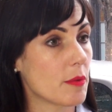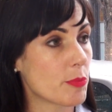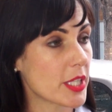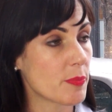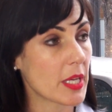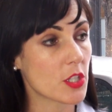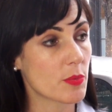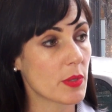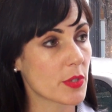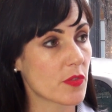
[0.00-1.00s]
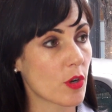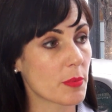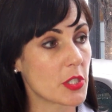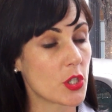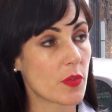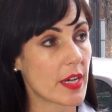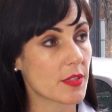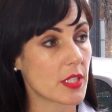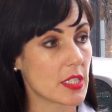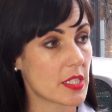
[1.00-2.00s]
Plus Management was formed in
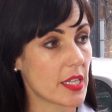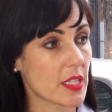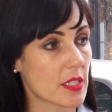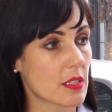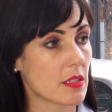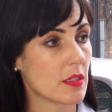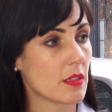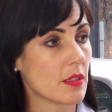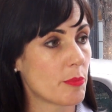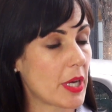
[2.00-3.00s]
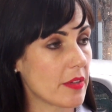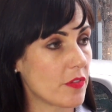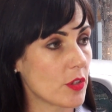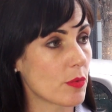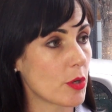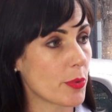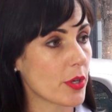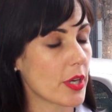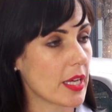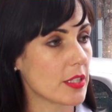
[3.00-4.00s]
2006 by Phil
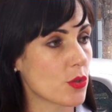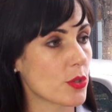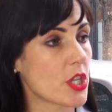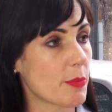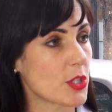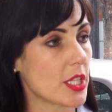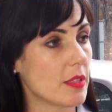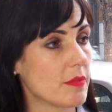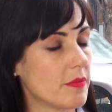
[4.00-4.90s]
Roper and George Emerson.